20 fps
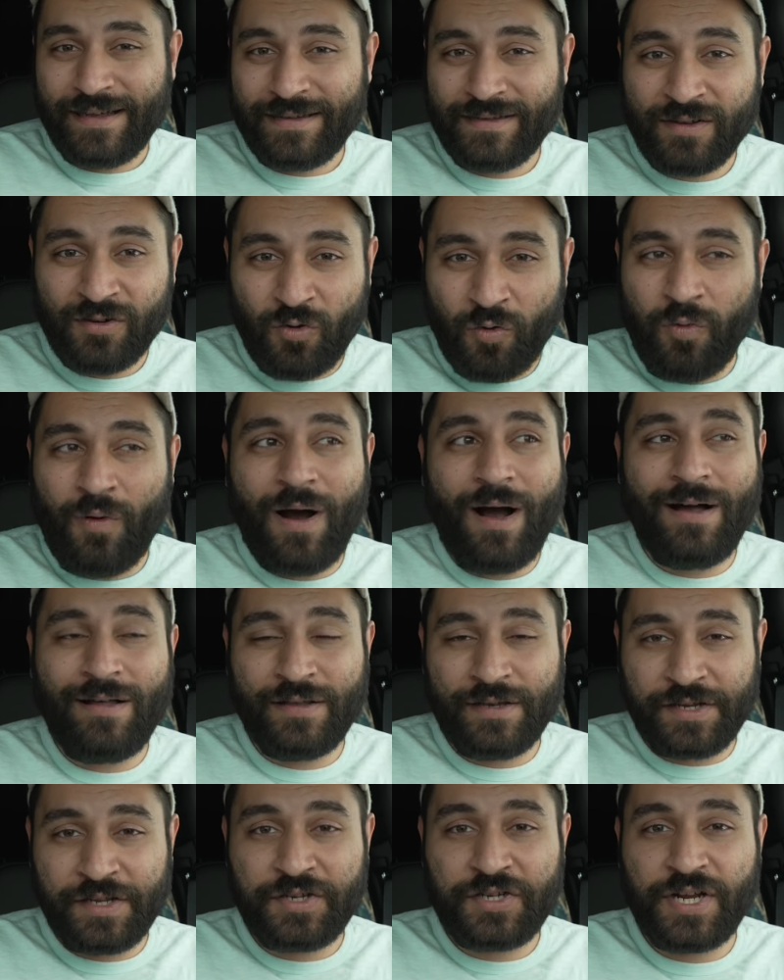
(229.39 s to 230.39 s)
the
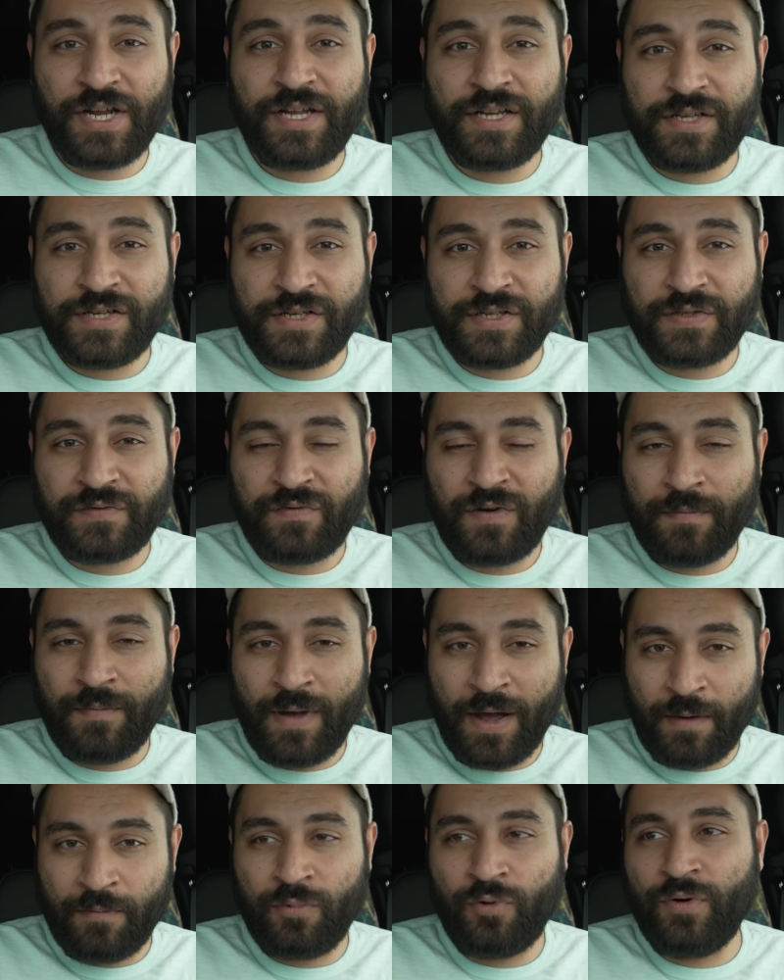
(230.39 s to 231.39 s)
quality changes from
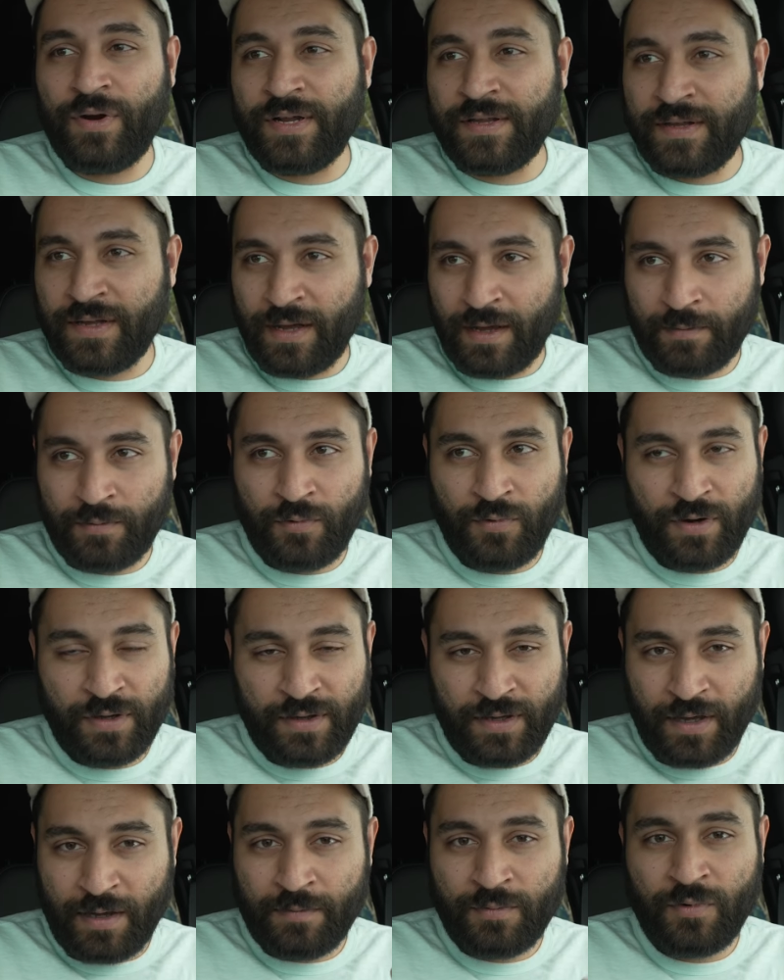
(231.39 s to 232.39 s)
upgrade to upgrade
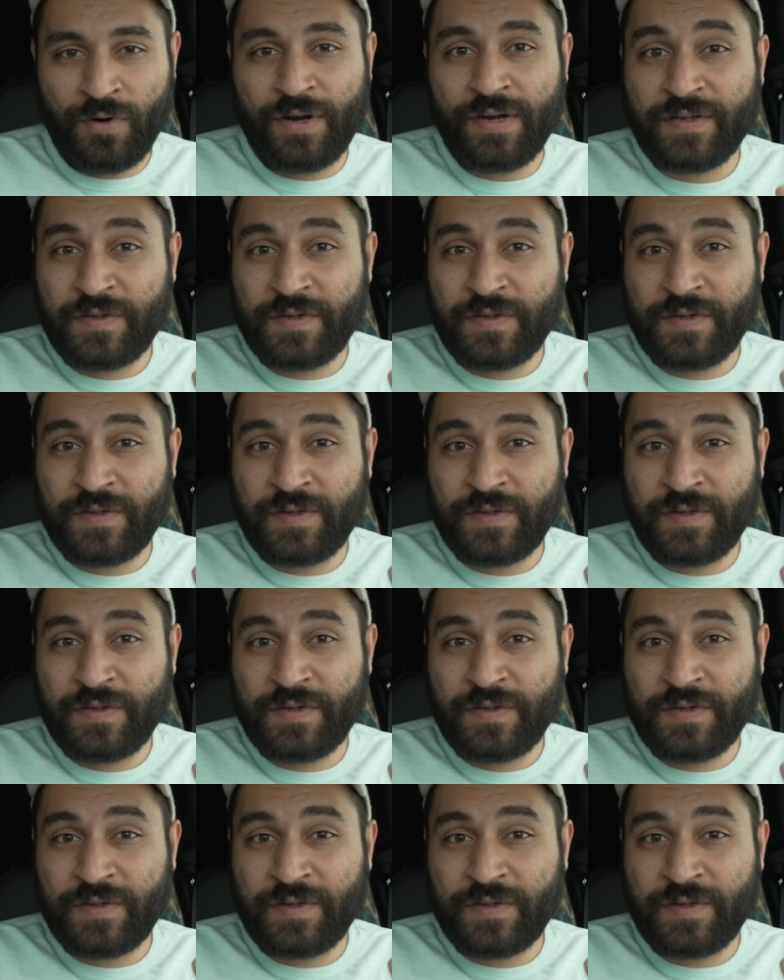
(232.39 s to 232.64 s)
to upgrade,